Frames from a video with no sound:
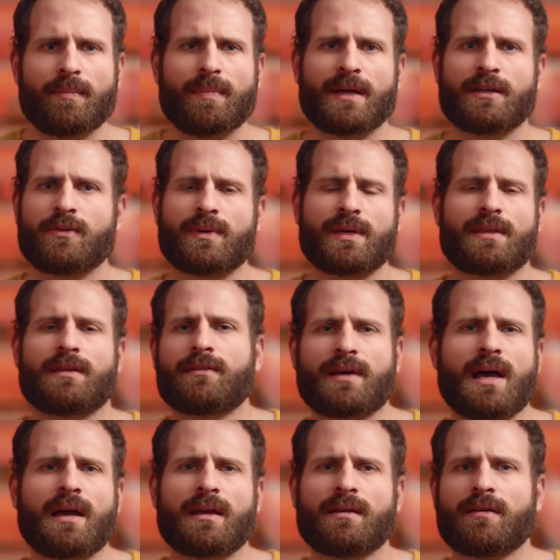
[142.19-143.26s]
by doing this
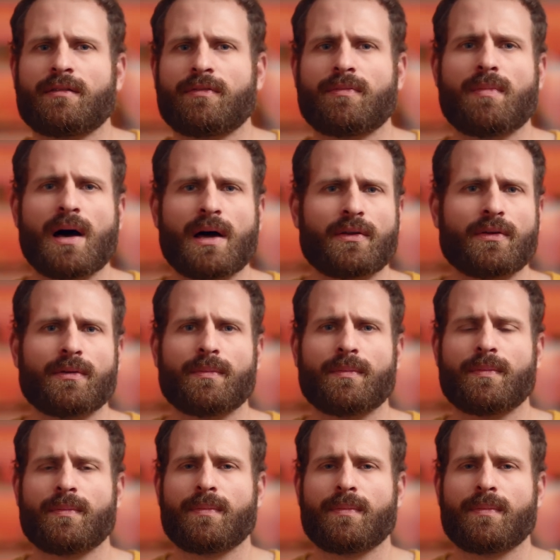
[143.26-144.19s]
kind of model